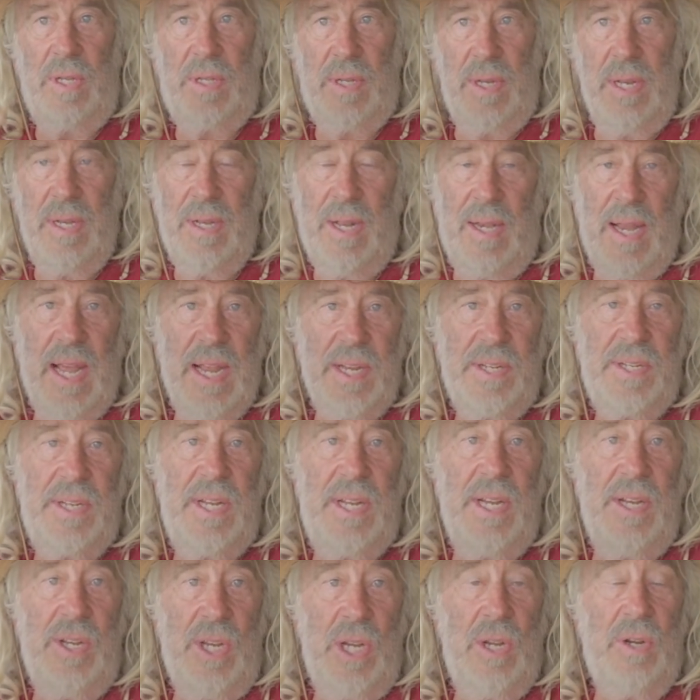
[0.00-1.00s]
In the last
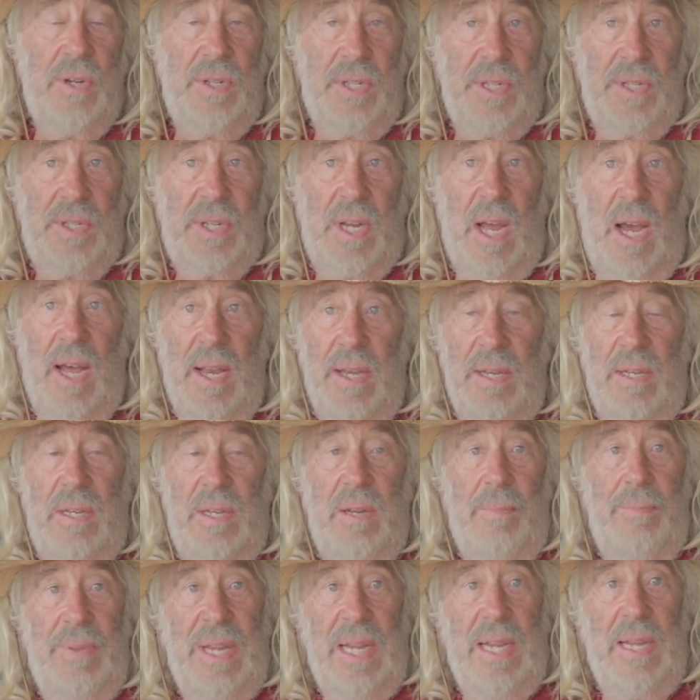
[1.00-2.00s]
10 years, it's gotten
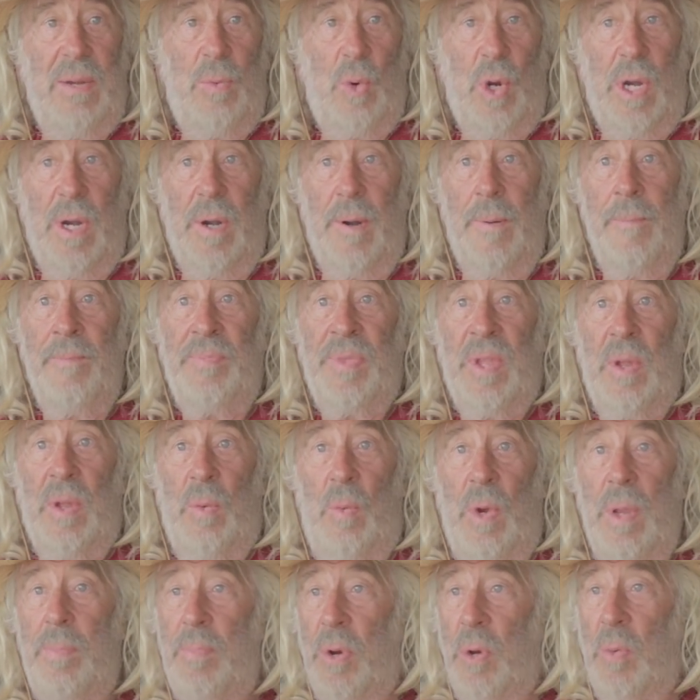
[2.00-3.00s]
to be where
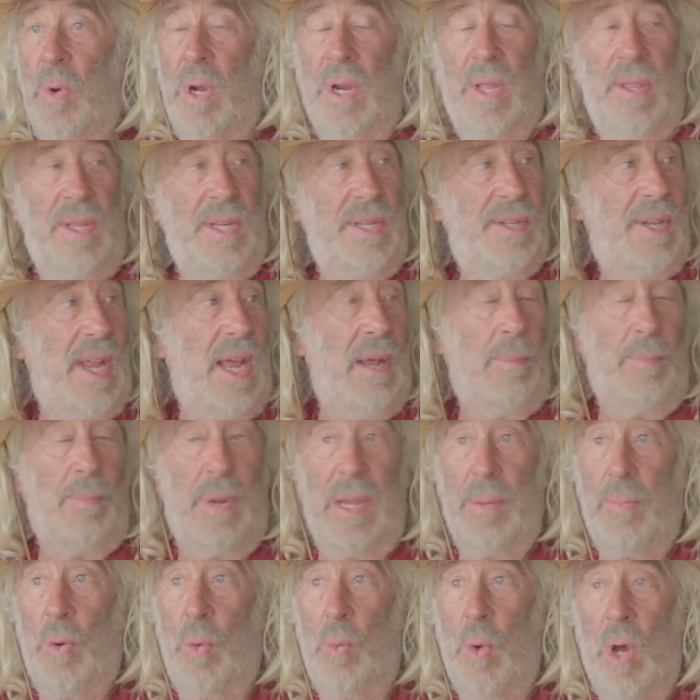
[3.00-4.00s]
we put one of these down,
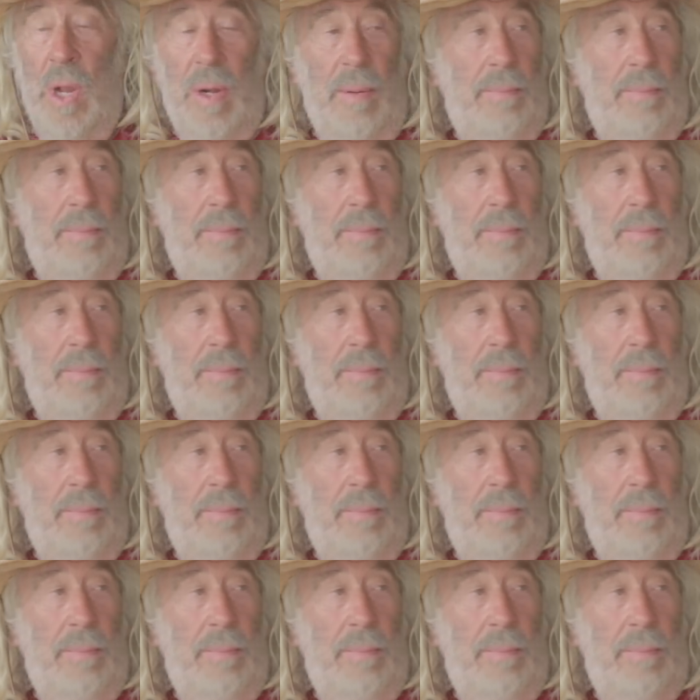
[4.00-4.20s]
people want